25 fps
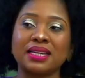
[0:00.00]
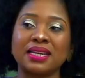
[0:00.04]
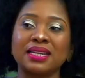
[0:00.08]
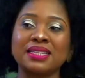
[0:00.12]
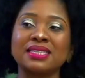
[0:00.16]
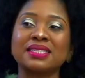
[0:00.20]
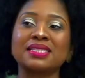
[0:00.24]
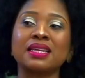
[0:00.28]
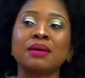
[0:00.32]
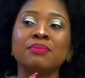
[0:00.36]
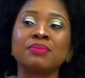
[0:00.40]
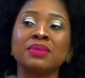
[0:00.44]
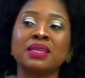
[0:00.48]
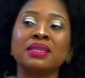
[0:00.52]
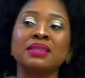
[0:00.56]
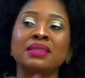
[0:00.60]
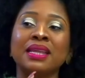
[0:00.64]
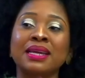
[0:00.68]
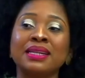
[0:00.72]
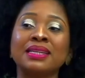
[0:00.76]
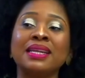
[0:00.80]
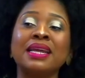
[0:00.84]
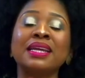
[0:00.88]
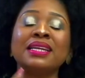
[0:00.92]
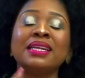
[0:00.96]
it's something
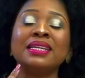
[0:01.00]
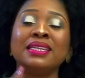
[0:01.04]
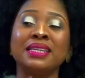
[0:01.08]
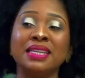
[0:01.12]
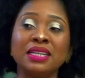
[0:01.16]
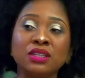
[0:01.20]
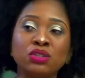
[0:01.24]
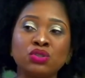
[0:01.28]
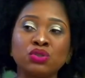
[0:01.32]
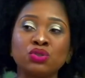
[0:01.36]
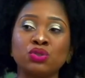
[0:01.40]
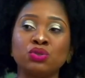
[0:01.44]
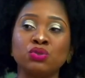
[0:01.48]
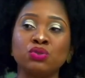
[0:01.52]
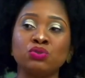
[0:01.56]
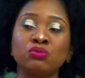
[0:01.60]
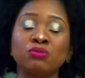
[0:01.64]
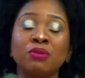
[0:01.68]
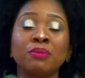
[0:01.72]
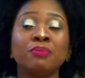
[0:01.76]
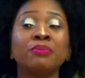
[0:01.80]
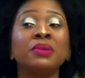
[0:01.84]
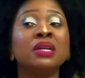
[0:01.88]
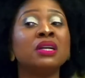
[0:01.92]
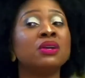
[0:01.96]
that they need to
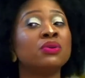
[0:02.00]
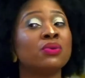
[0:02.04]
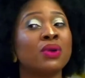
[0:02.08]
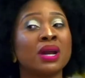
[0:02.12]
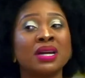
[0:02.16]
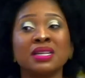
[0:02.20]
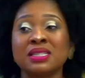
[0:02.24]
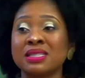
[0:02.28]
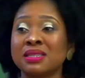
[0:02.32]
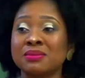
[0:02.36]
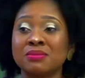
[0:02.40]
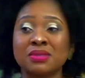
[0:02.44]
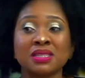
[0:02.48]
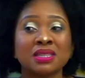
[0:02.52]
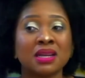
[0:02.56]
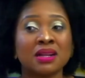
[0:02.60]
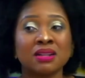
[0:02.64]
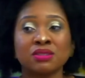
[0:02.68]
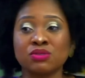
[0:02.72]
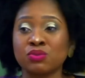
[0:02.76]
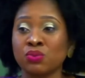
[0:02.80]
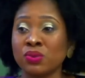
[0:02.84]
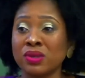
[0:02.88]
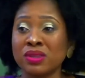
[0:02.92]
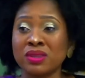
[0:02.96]
familiarize
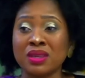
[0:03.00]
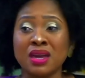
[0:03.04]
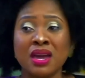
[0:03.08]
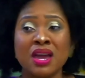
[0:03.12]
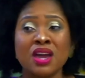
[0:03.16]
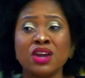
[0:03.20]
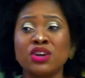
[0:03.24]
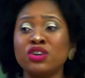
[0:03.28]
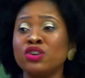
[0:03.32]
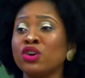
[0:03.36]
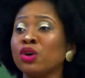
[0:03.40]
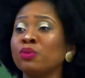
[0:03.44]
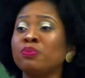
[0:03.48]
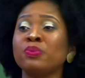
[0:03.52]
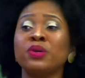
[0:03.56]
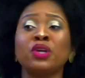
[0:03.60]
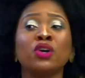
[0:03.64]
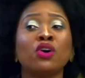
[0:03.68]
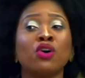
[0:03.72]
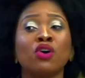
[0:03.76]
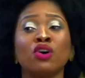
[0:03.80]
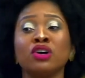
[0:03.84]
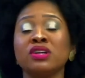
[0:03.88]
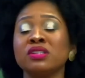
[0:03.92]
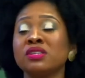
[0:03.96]
themselves with, not
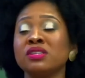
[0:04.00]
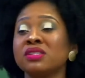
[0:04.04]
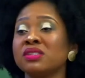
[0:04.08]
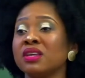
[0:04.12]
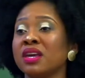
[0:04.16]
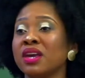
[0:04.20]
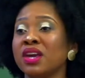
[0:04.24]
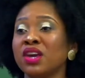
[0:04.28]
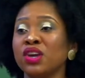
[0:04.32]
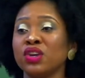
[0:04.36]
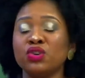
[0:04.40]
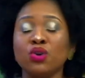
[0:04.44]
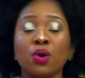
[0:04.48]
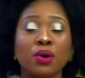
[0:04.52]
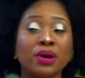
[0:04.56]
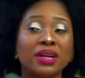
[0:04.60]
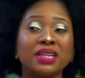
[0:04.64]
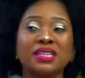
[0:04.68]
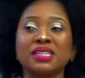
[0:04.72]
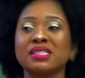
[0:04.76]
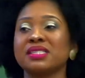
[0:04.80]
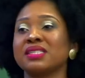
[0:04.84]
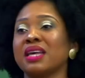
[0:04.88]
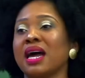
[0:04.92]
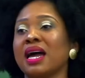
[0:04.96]
because you're a
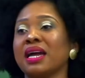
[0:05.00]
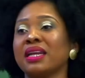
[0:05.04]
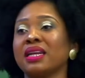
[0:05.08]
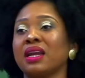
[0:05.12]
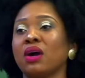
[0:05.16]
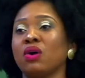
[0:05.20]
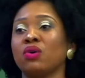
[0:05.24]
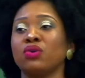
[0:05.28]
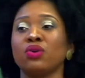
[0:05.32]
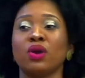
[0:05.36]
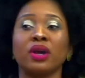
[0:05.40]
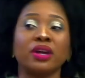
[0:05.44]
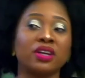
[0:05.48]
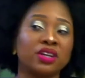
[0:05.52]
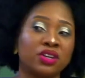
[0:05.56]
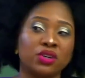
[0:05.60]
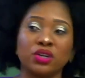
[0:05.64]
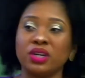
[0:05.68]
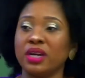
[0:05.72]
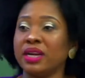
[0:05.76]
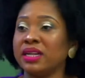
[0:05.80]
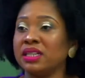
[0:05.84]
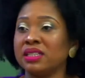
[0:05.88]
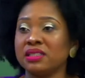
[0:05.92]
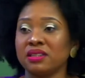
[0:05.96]
designer or you're a
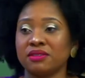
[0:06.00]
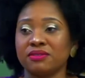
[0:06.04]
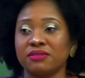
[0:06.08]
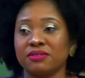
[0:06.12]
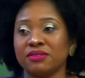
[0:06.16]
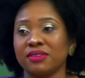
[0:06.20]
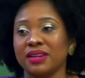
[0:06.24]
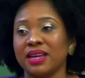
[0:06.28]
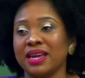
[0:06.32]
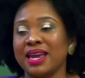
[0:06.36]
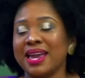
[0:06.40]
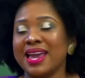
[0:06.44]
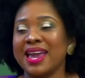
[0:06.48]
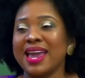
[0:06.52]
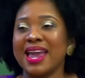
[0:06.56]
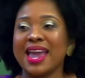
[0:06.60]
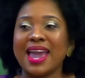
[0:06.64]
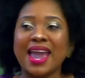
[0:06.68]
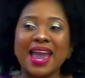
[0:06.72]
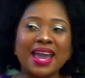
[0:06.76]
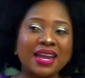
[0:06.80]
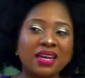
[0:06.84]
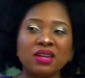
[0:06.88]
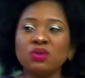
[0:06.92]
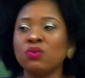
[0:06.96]
creative.
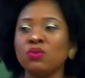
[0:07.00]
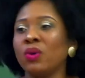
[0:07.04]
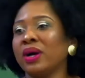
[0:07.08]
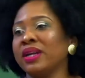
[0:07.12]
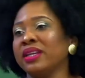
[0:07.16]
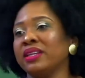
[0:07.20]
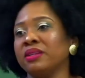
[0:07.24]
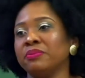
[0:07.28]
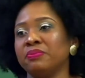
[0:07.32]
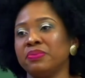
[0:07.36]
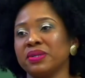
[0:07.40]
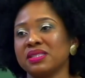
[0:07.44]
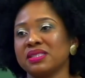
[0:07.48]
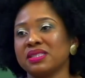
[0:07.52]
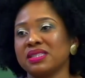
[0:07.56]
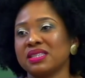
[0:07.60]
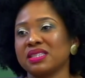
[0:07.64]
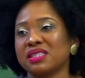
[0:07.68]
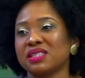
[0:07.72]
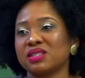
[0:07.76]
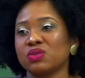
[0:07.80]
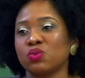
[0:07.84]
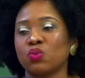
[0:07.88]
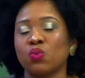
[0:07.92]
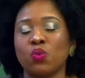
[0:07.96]
Anyone in
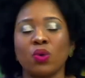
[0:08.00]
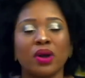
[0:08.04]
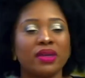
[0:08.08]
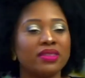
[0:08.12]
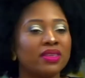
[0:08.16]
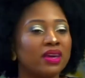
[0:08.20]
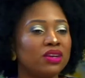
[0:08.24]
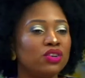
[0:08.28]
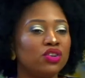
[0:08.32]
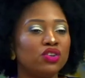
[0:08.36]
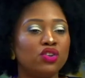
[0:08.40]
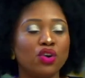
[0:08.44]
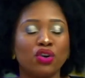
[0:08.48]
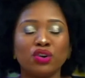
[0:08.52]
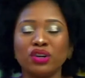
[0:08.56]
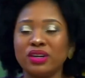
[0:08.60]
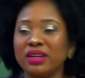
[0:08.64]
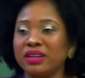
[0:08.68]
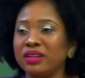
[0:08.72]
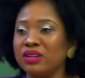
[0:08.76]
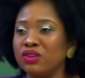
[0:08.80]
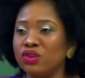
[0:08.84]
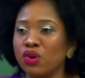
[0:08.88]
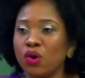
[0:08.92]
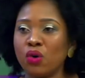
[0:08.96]
business, whether you
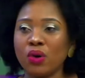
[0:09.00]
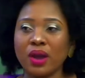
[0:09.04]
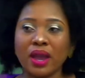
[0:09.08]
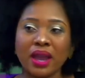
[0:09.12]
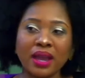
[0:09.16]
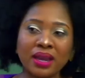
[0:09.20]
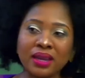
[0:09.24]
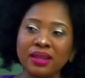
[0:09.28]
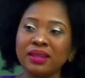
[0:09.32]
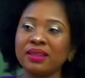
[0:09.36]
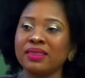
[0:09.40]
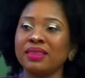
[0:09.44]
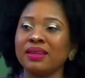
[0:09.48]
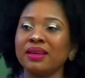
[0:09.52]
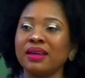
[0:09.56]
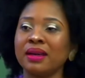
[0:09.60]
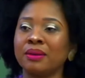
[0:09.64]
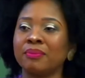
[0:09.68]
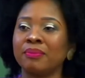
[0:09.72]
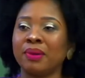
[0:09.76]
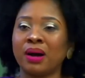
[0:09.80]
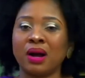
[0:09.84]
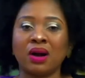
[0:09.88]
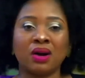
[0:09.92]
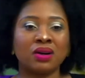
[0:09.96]
don't know anything
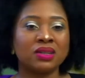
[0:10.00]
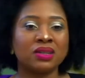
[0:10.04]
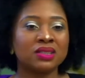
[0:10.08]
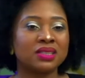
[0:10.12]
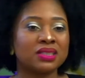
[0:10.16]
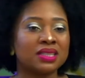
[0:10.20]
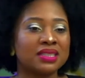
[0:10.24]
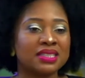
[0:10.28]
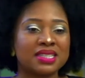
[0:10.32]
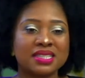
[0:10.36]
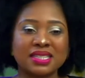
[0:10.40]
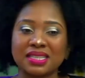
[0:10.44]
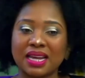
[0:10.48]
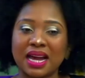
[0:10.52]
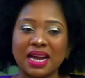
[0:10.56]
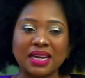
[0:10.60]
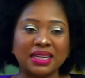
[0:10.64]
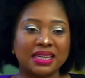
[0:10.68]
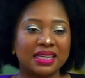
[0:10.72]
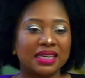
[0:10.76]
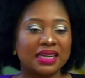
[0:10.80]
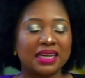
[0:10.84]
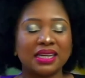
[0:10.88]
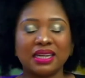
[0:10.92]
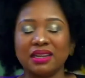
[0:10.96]
about
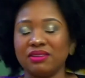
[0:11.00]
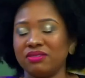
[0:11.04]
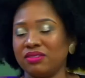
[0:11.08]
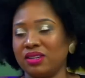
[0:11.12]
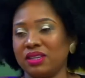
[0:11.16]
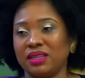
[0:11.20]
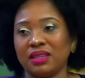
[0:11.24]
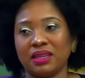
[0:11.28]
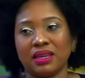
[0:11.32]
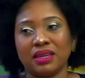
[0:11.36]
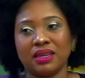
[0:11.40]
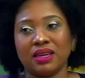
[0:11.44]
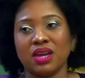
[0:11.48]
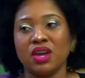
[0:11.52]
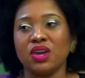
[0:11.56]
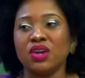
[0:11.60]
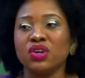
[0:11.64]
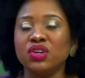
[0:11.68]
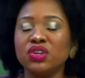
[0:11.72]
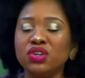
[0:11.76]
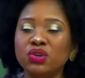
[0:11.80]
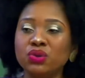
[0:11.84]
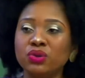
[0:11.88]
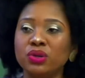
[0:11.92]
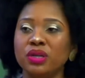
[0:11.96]
designing and everything,
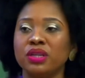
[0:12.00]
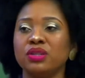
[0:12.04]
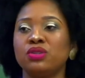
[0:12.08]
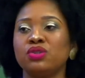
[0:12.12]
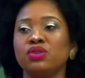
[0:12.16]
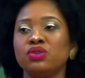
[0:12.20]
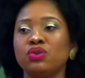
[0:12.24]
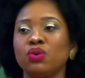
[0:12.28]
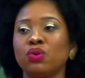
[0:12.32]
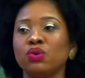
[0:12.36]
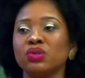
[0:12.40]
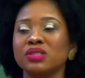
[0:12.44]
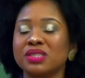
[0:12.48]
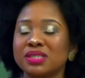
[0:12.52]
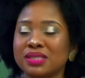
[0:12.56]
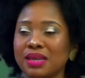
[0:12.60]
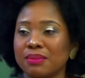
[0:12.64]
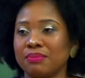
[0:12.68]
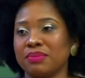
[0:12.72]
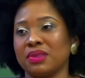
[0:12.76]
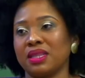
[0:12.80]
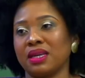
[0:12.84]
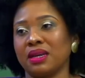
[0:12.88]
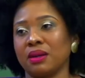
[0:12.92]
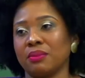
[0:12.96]
you need to know
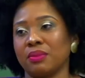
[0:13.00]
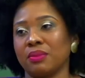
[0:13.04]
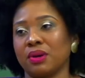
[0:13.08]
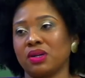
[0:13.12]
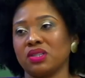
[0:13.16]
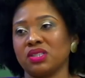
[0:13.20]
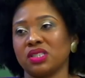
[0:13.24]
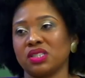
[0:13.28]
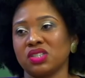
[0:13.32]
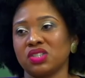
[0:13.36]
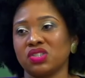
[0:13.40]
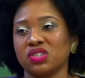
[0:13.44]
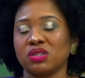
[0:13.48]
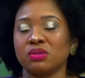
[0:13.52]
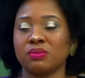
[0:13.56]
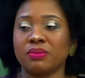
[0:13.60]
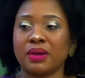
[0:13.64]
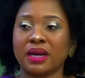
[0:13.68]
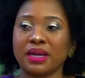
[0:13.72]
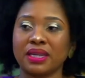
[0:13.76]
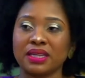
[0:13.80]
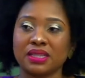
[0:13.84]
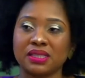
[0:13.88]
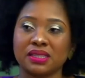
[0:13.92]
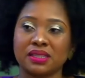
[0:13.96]
something about digital
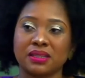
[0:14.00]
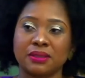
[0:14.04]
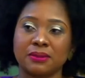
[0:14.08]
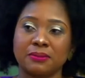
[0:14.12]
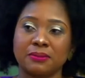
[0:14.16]
marketing.